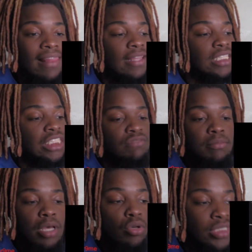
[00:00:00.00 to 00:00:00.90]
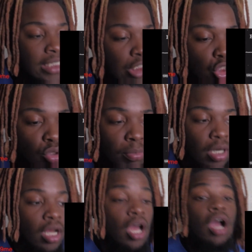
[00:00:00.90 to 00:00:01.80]
let these females get to you,
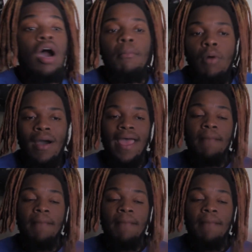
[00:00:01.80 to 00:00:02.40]
bro. Come on,